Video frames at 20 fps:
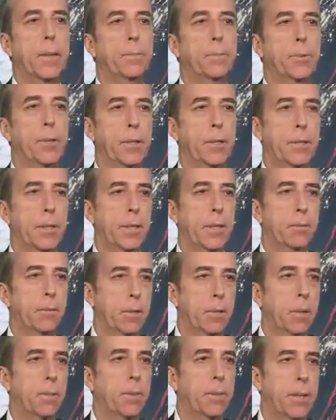and putting
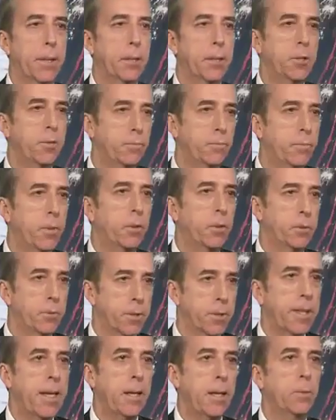together a combination of
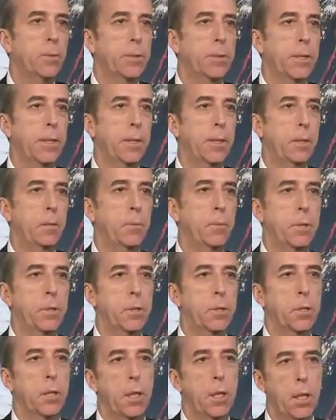bonds and equities,
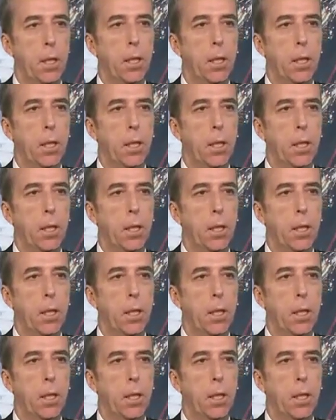which